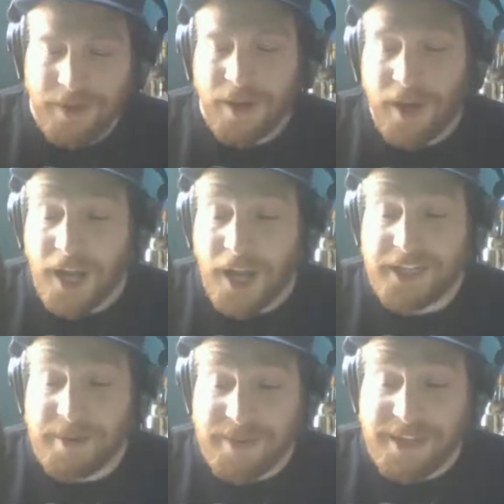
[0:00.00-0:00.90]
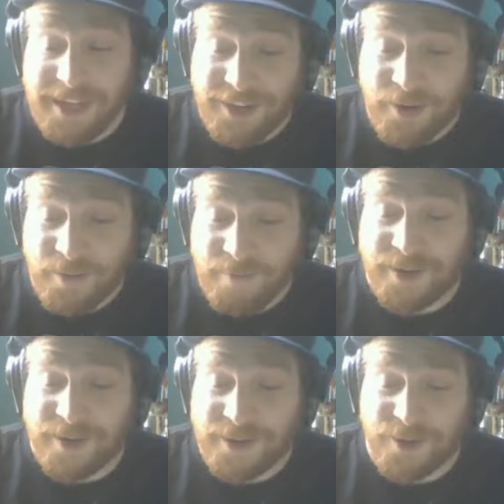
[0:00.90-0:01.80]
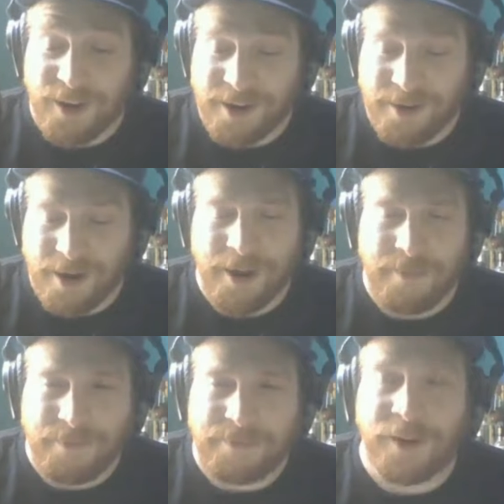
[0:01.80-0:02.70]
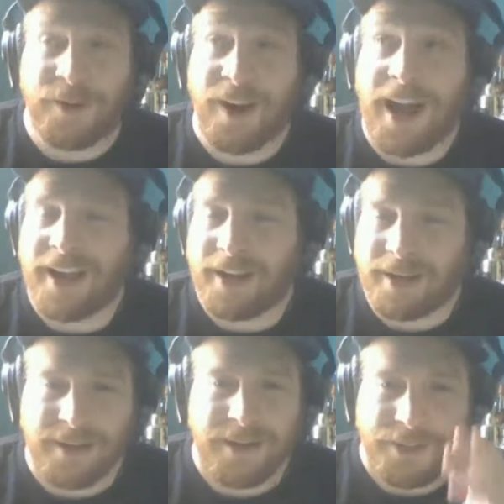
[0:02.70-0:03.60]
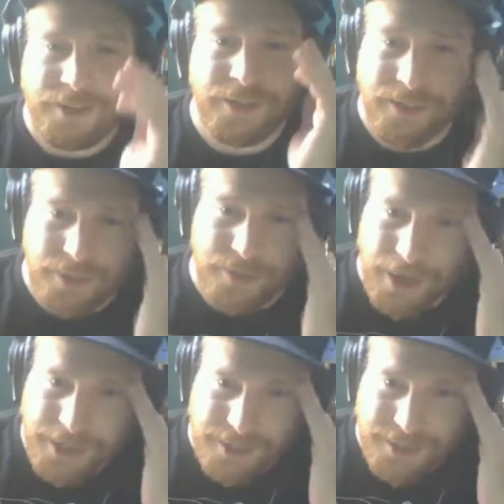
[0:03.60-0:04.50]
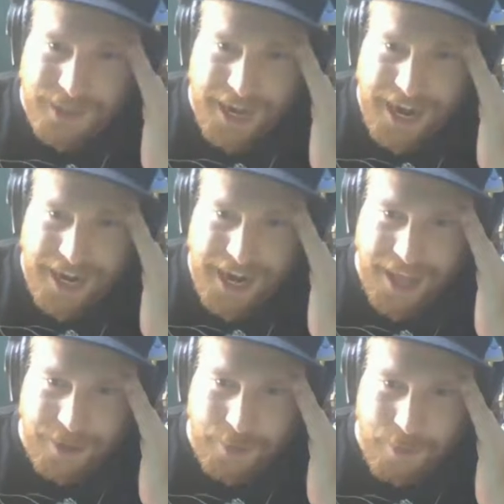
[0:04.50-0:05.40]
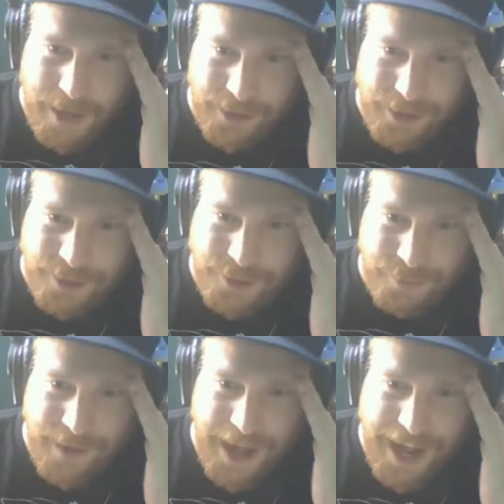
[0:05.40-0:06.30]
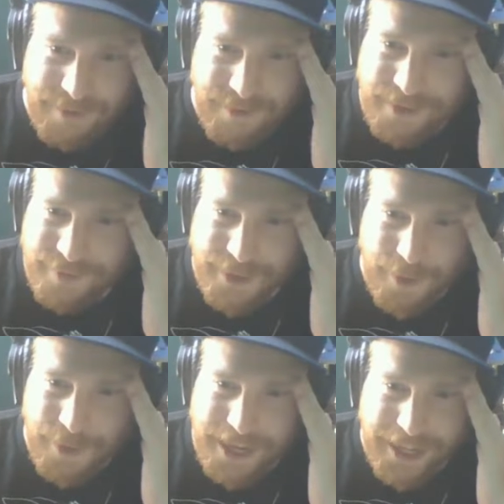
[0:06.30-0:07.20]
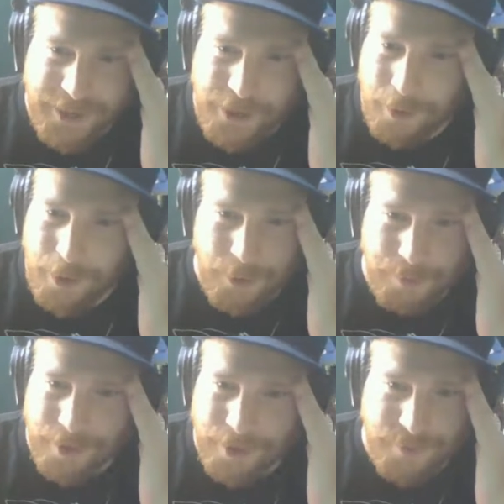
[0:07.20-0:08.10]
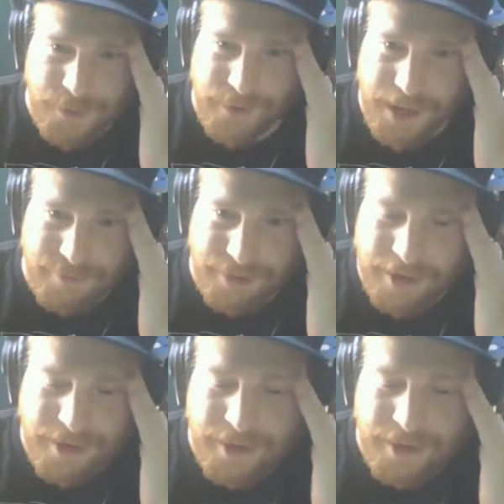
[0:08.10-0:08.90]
Goddamn Ego Prokrajic. Jesus Christ, this guy had the will to survive, even though he had no hope of surviving.